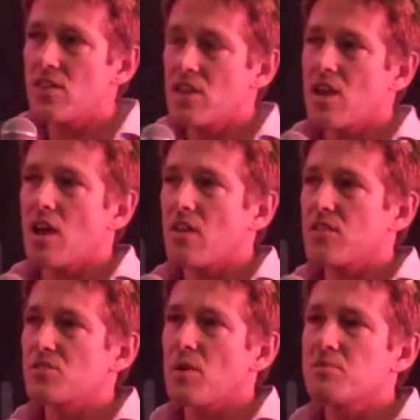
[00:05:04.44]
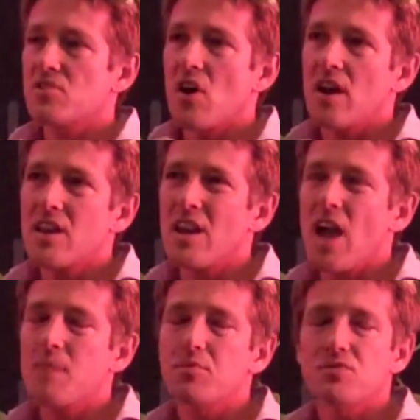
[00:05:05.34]
the, uh, this website in
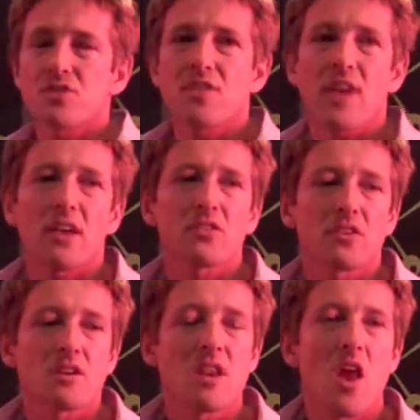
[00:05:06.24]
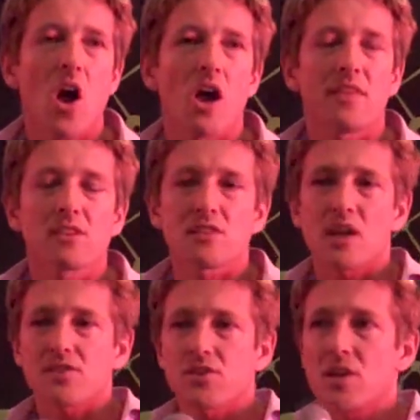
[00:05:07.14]
April two thousand nine, that's
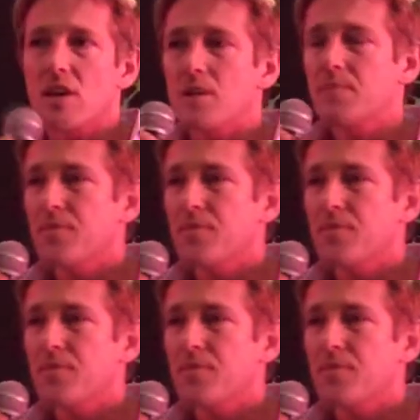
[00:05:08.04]
last year.